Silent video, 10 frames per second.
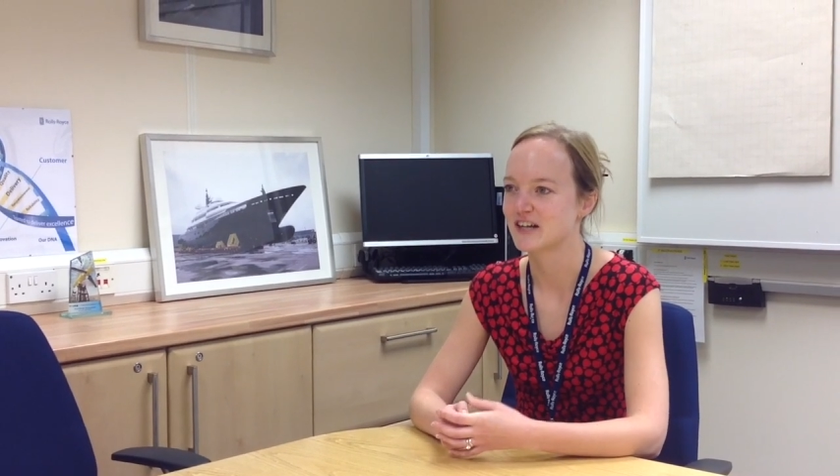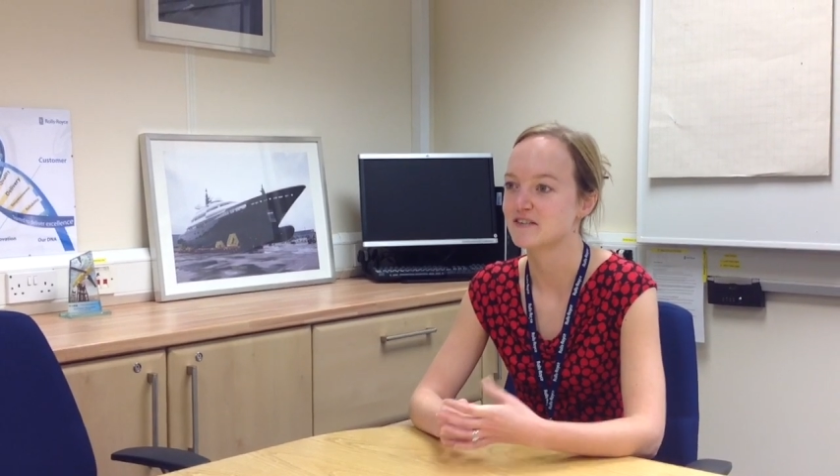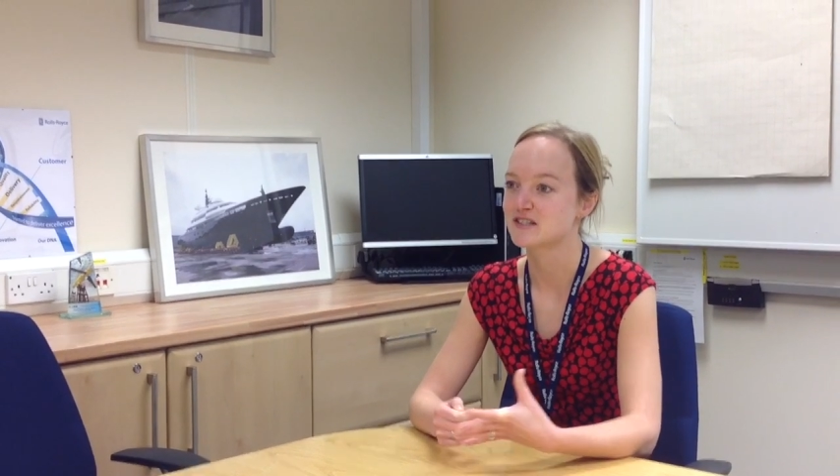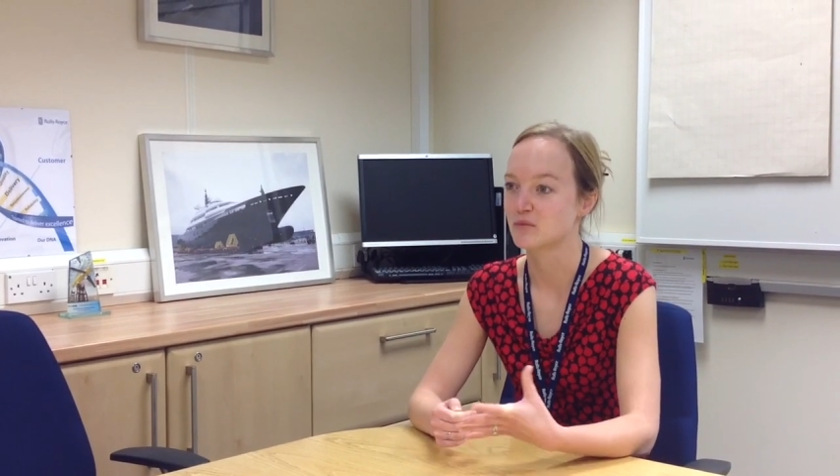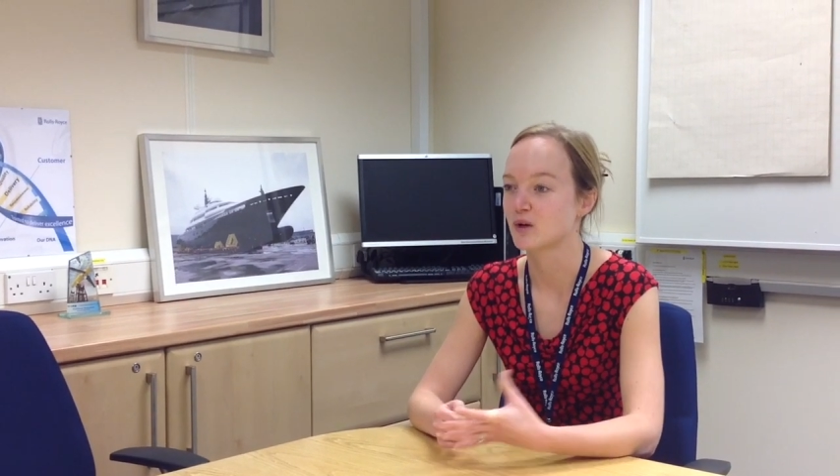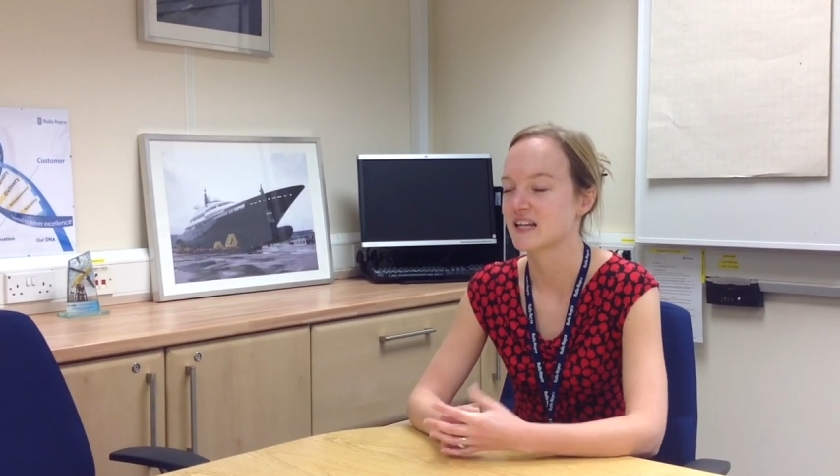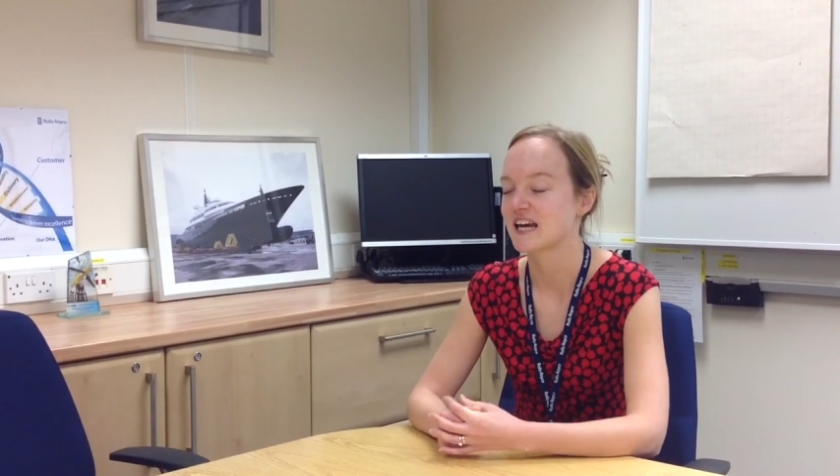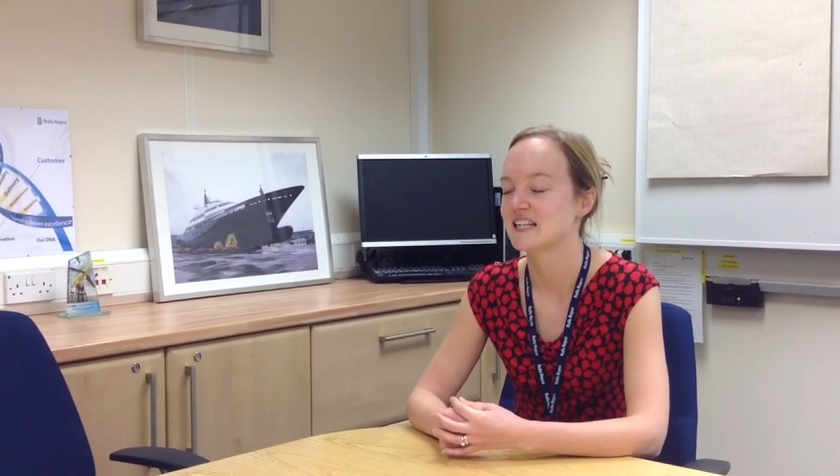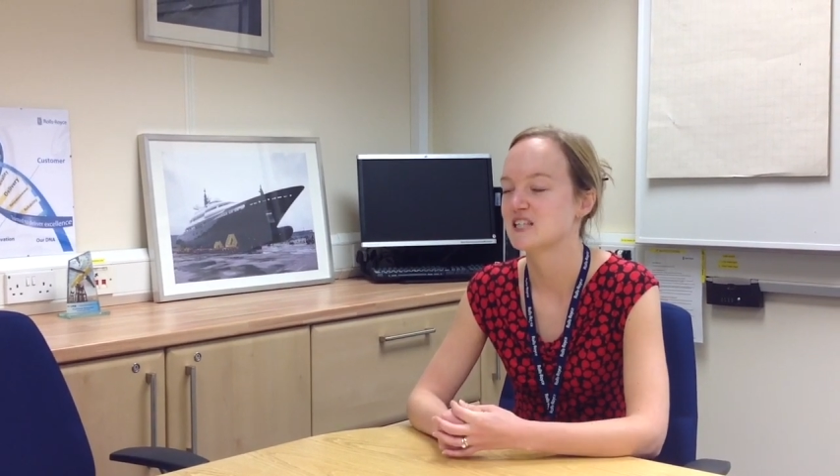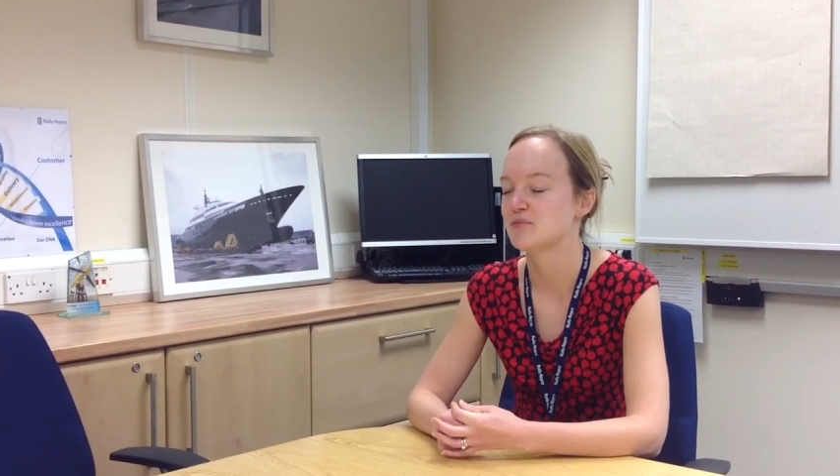if someone
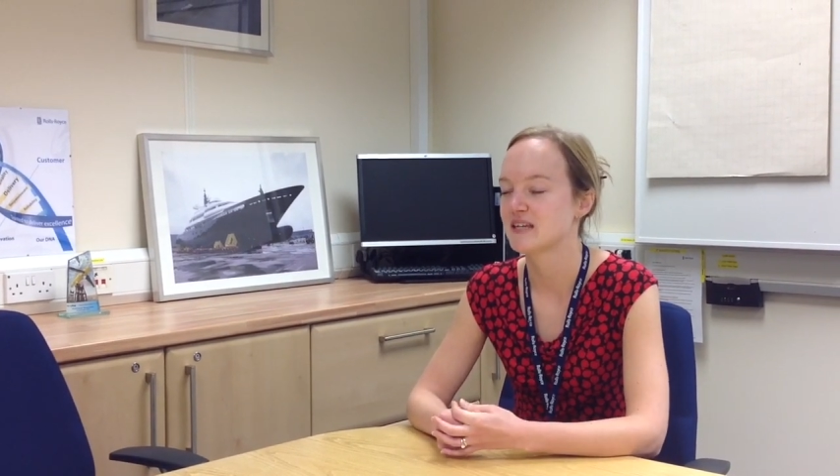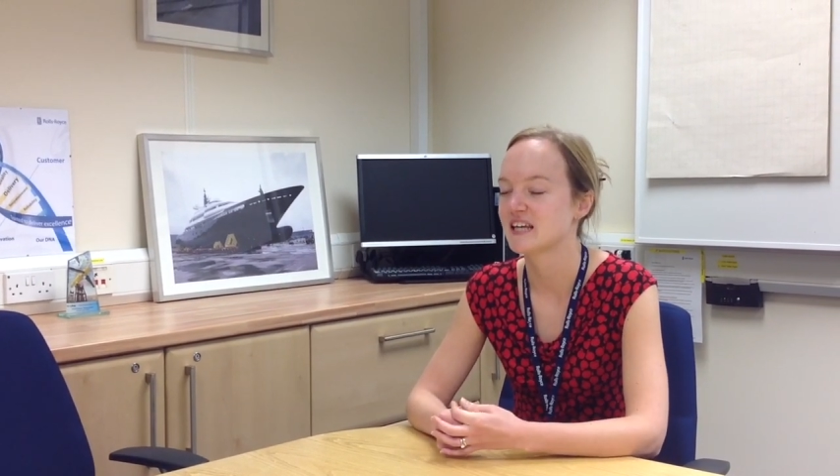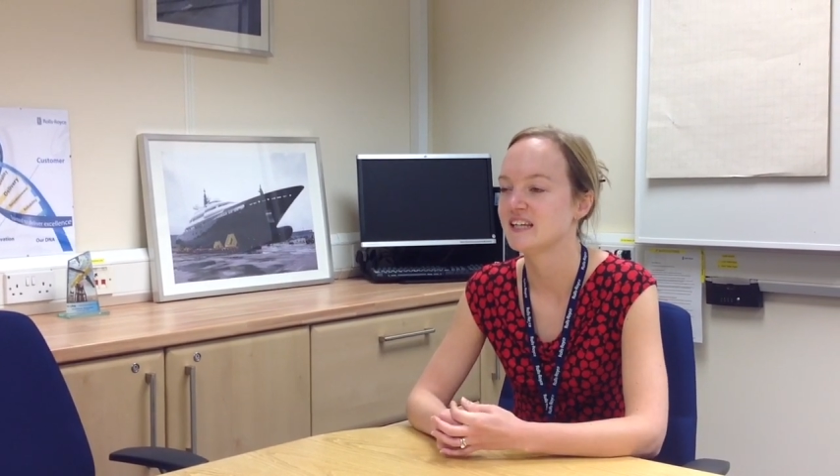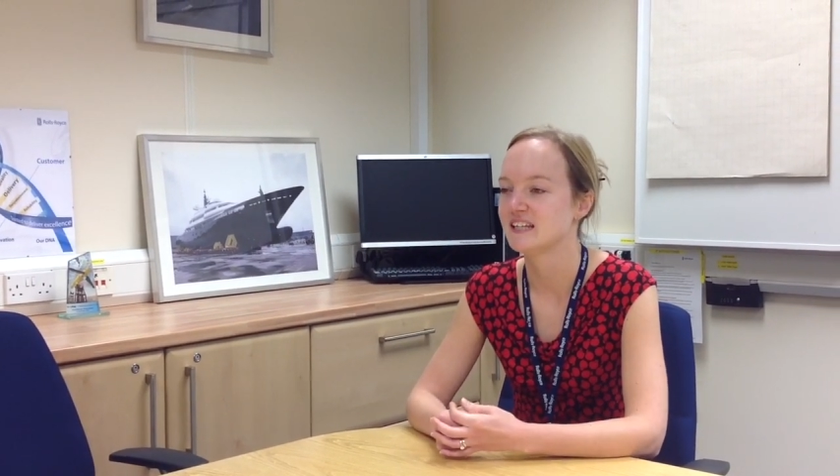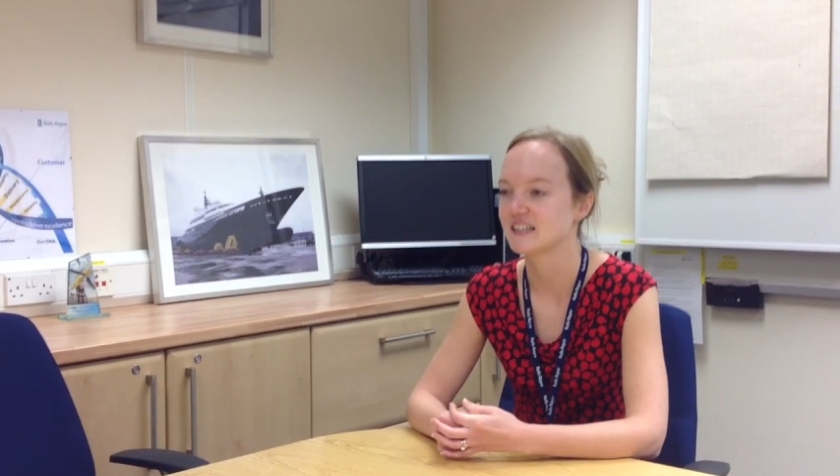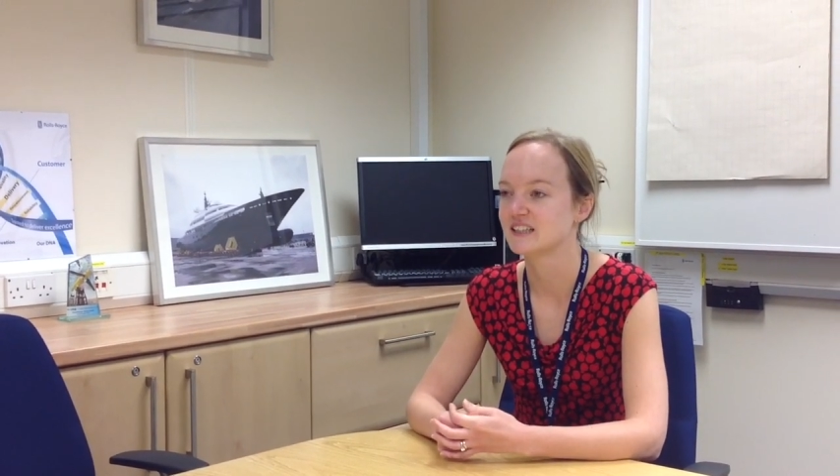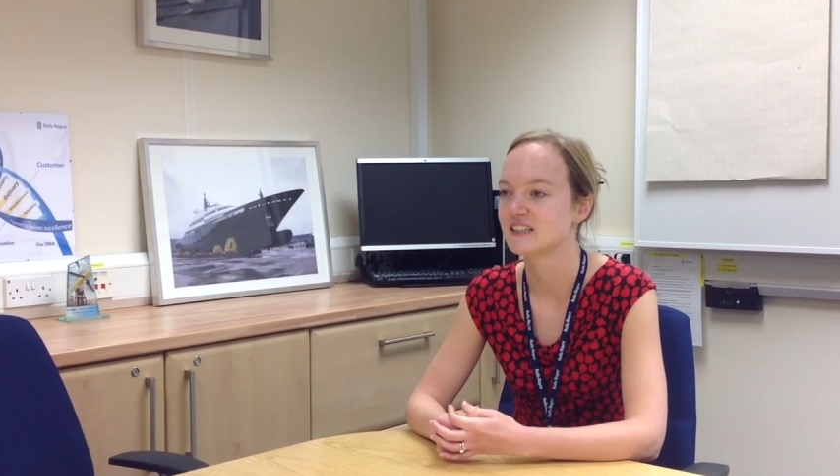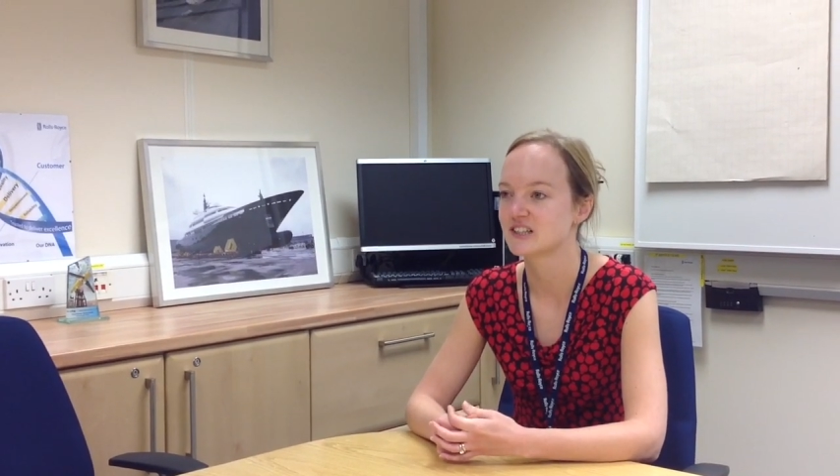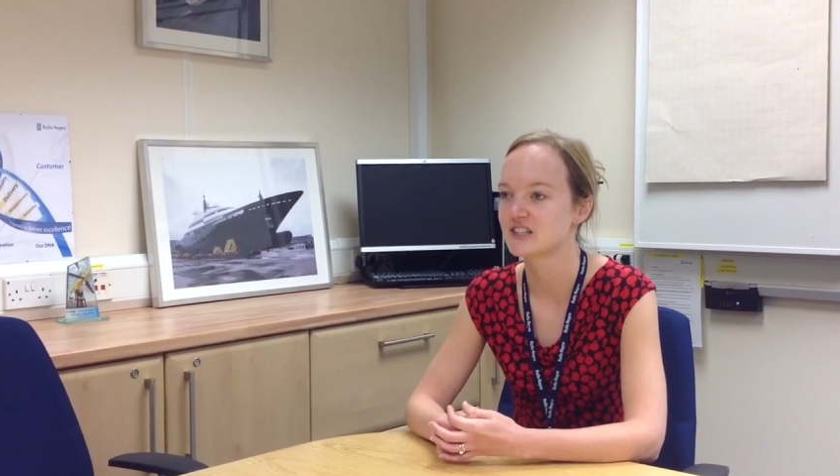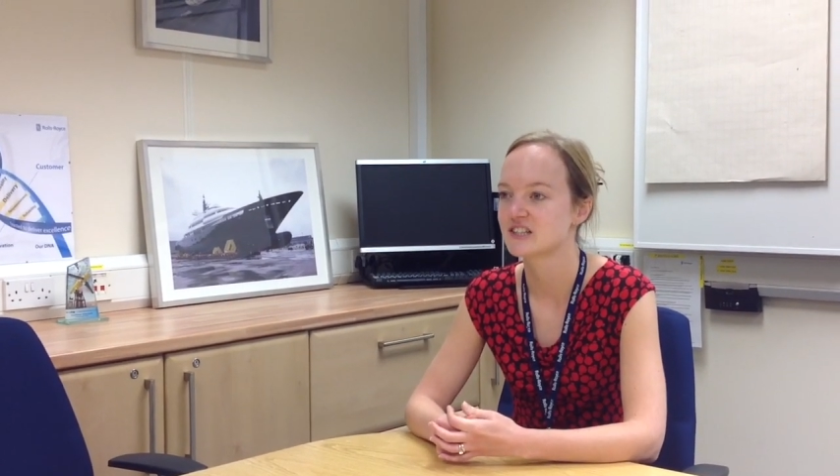can't speak any
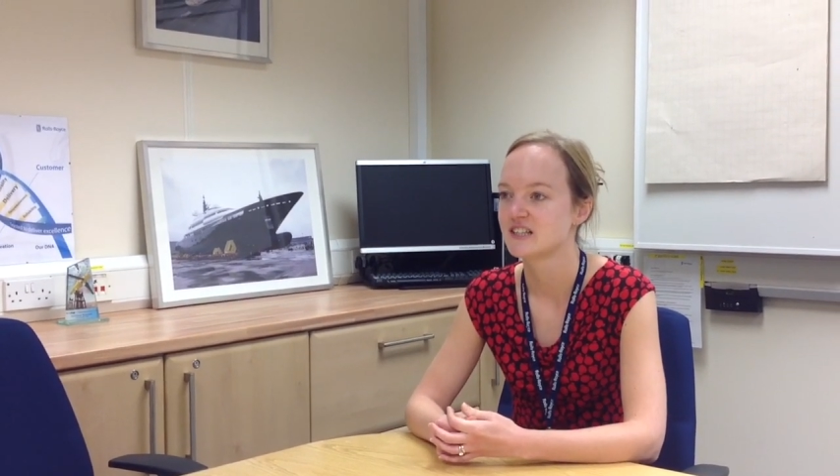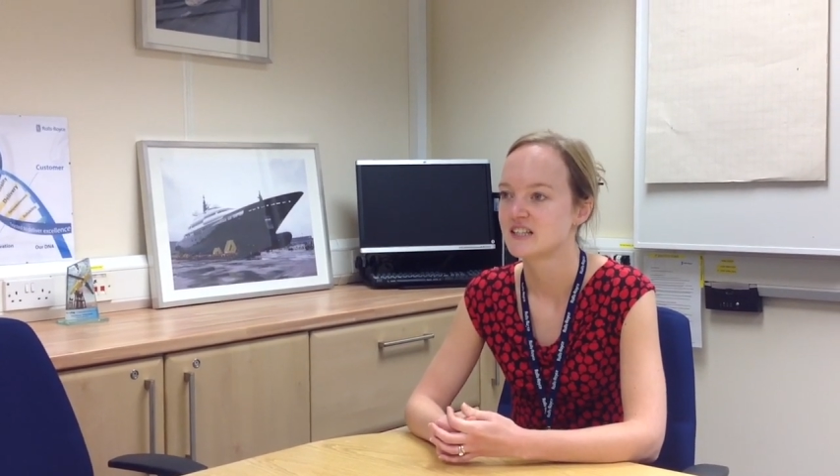English.